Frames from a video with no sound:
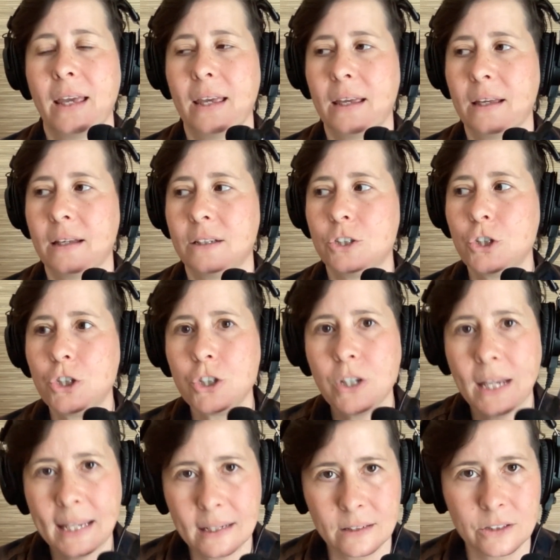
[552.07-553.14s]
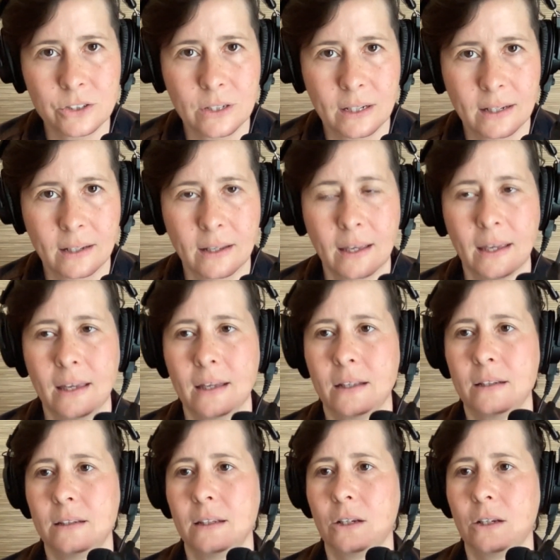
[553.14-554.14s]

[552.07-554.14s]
and changing and